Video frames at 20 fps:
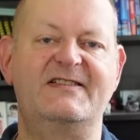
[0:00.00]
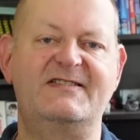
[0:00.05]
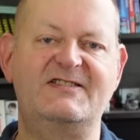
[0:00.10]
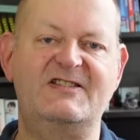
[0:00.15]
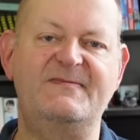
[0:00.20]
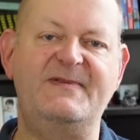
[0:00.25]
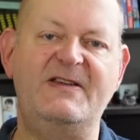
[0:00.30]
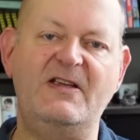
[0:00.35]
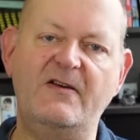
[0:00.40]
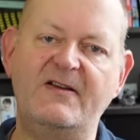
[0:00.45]
and
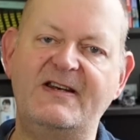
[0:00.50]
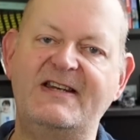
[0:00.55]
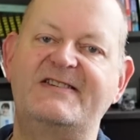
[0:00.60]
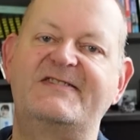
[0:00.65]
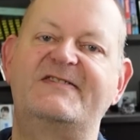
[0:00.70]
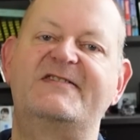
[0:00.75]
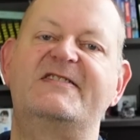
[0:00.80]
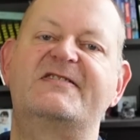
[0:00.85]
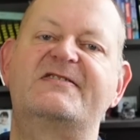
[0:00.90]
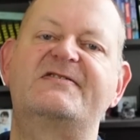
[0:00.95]
to be
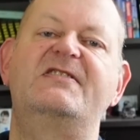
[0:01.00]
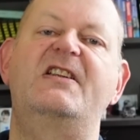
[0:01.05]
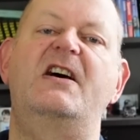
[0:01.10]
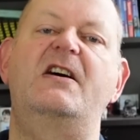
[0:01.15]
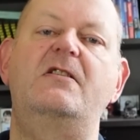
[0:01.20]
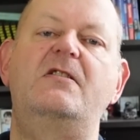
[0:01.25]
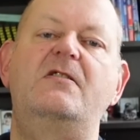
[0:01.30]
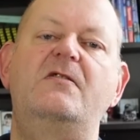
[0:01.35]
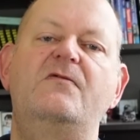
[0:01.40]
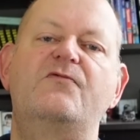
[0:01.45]
honest, there's
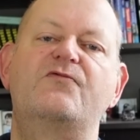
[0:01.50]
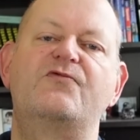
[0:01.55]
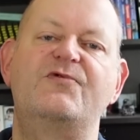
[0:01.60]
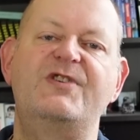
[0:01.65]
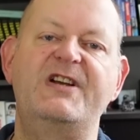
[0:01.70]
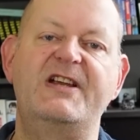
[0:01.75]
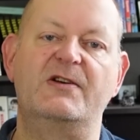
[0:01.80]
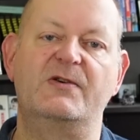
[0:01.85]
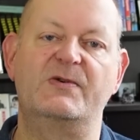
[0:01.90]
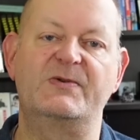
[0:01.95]
no
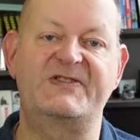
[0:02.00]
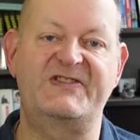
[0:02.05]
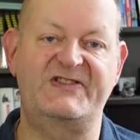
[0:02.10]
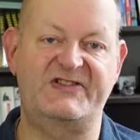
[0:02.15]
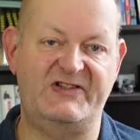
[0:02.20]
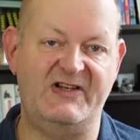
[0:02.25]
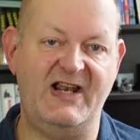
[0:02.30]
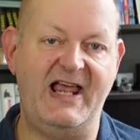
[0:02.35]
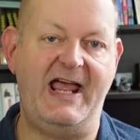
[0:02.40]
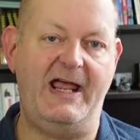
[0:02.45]
real
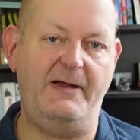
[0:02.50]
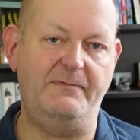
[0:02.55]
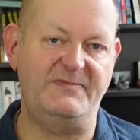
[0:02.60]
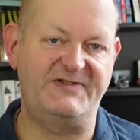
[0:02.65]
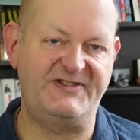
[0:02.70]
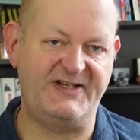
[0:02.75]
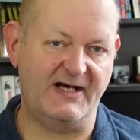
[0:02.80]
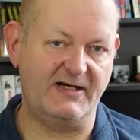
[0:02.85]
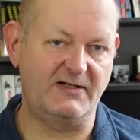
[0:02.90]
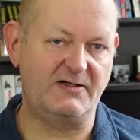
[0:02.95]
slam
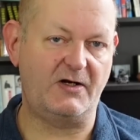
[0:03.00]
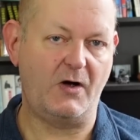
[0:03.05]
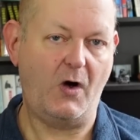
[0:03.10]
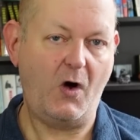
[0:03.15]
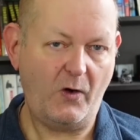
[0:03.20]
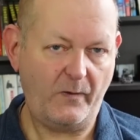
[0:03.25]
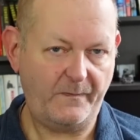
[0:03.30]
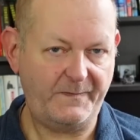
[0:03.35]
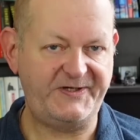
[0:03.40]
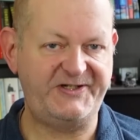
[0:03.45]
dunk
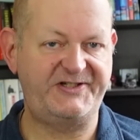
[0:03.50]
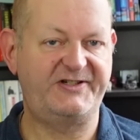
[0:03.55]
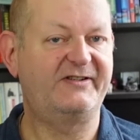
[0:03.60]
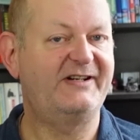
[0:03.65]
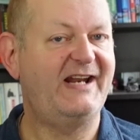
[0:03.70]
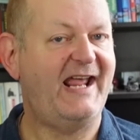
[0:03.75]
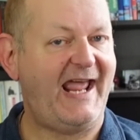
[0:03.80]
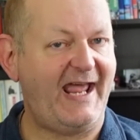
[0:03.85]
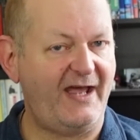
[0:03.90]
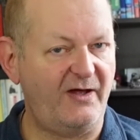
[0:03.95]

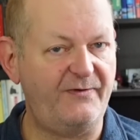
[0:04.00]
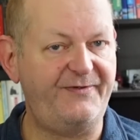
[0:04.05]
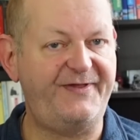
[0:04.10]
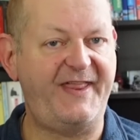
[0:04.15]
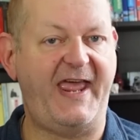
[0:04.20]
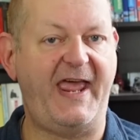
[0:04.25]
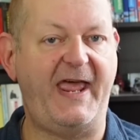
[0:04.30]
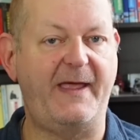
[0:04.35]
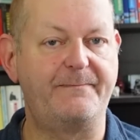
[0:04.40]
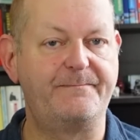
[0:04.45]
option out
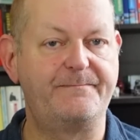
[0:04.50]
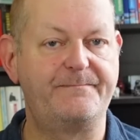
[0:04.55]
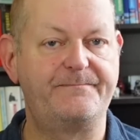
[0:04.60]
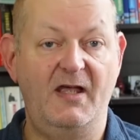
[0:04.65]
there.